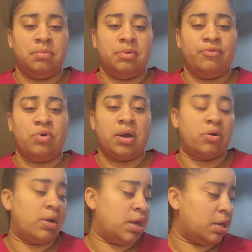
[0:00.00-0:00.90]
before I
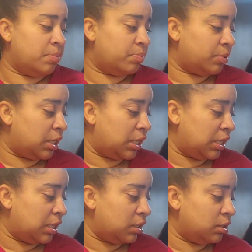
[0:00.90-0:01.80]
go ahead and
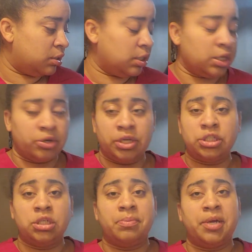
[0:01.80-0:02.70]
begin to enter
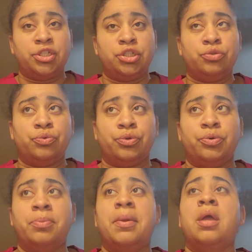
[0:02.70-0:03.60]
into the patient's
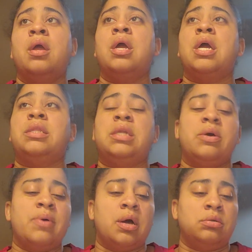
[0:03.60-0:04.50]
room, and then
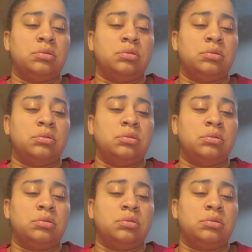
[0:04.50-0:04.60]
I'll